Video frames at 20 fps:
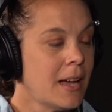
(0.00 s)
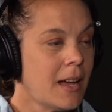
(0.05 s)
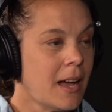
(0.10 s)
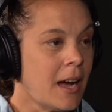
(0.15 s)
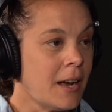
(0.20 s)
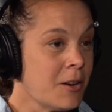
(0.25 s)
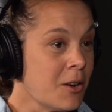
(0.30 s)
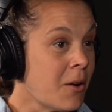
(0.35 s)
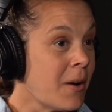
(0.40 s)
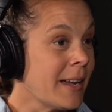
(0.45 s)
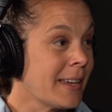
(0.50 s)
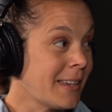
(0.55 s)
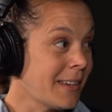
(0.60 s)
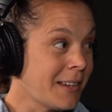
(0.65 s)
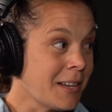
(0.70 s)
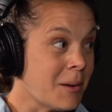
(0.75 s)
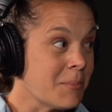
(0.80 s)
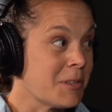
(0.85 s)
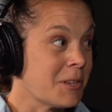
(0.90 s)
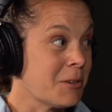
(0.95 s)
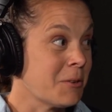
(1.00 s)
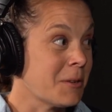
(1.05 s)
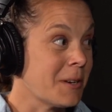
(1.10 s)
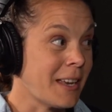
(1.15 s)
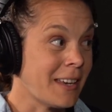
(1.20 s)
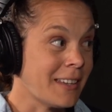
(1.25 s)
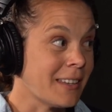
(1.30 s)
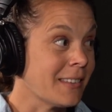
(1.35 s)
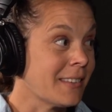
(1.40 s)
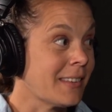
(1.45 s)
I know I can come to you and
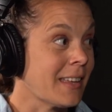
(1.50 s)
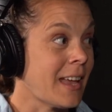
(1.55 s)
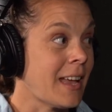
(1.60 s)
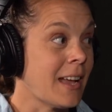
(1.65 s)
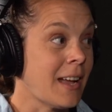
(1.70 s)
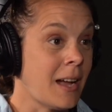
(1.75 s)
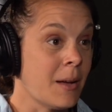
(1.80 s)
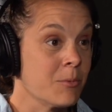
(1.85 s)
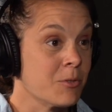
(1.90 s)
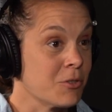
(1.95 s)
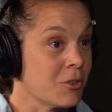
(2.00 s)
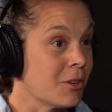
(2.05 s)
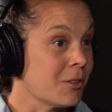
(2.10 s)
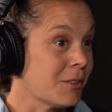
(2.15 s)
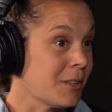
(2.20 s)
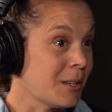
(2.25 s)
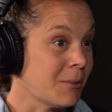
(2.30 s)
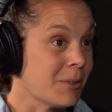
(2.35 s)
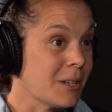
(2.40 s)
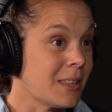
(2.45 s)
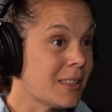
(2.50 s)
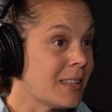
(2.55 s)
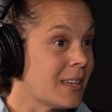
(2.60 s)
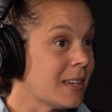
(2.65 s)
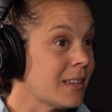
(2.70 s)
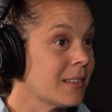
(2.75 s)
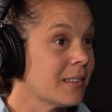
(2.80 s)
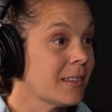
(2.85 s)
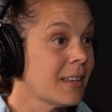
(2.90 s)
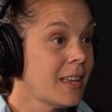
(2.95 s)
I can say, I'm struggling with
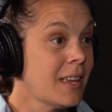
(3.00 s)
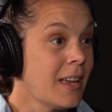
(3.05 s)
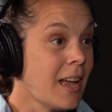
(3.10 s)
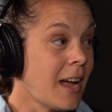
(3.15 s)
this. Yeah.